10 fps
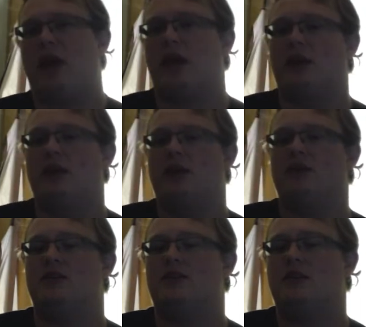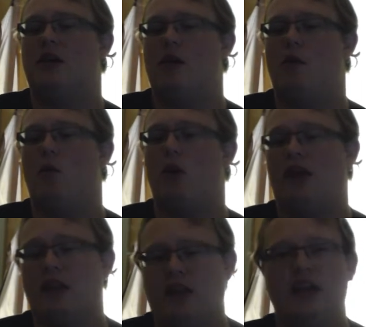planet is, when
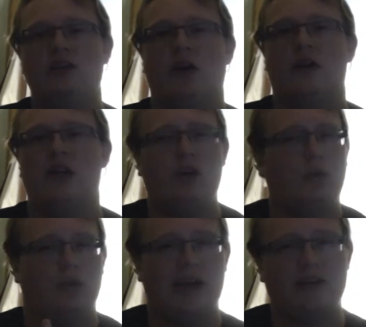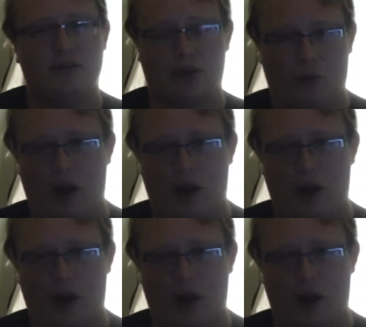they land on it, they don't land on the